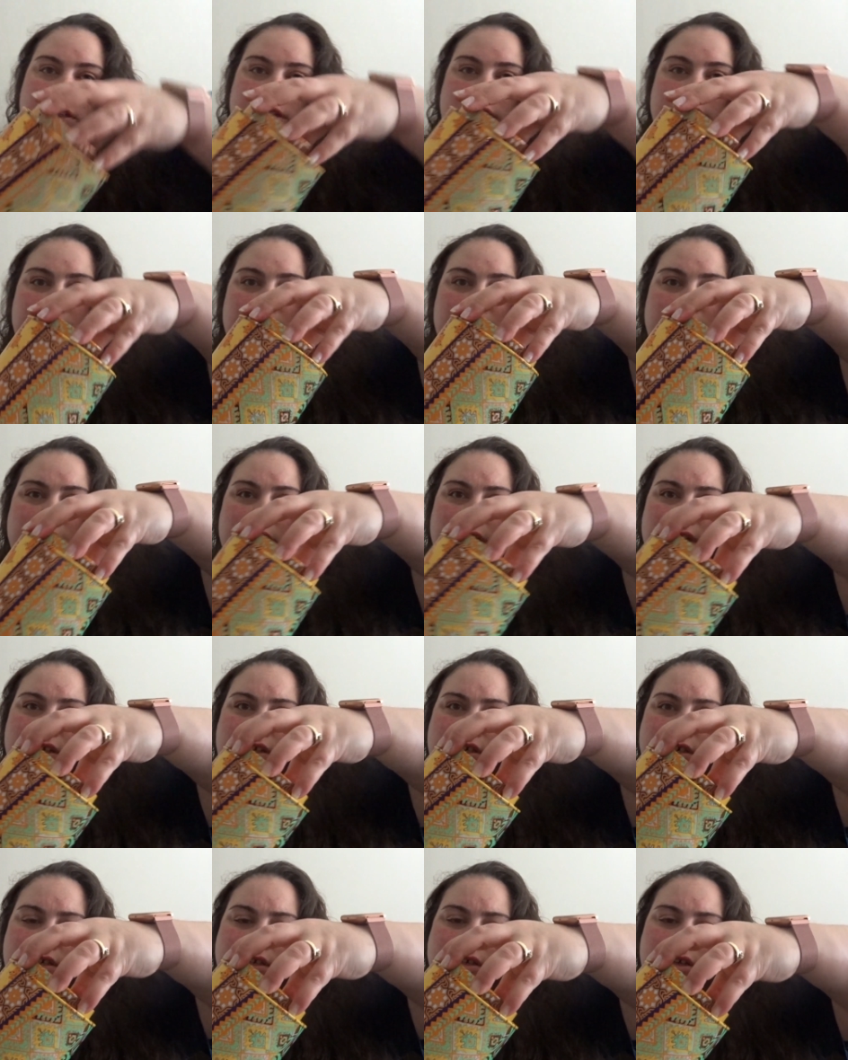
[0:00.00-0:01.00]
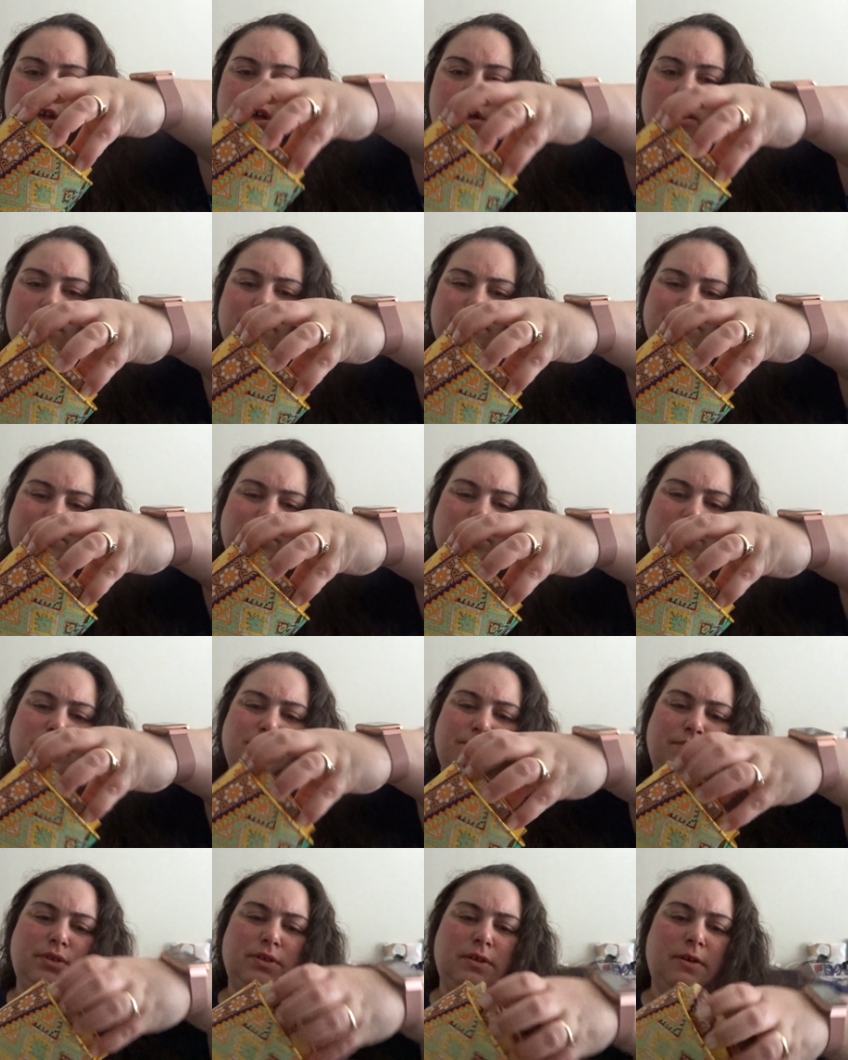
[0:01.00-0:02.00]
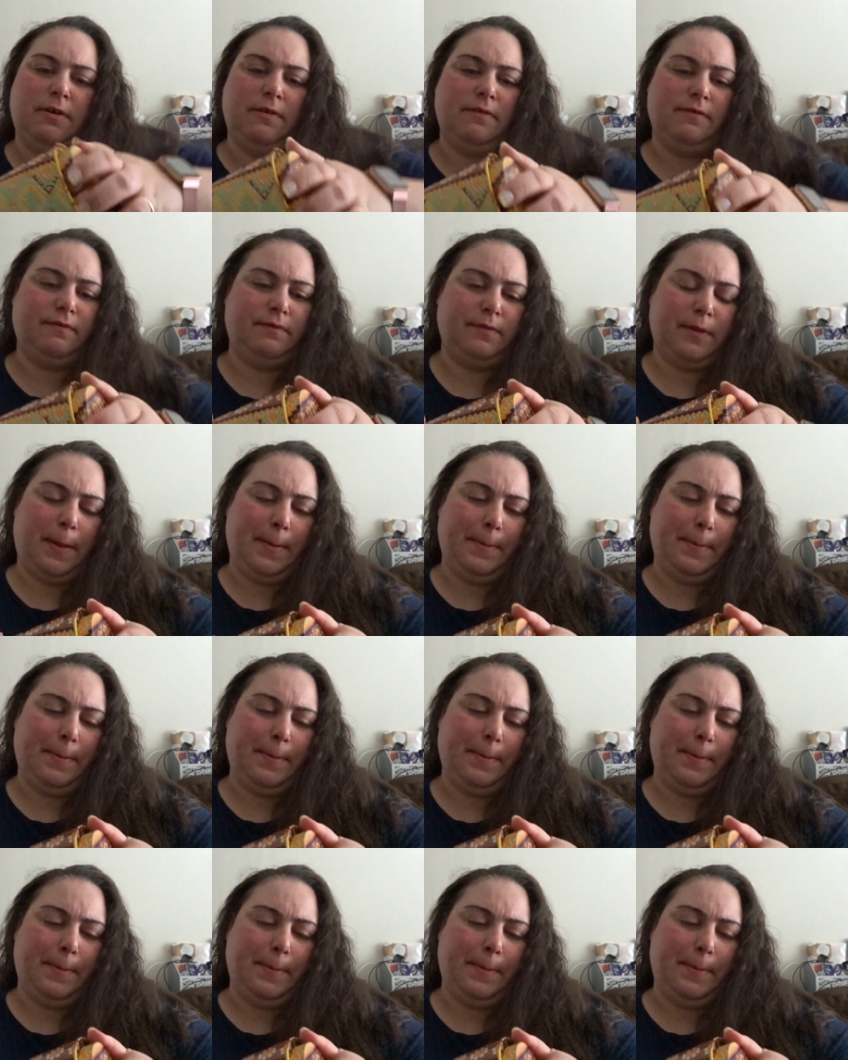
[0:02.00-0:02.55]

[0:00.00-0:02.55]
the lid just kind of pops off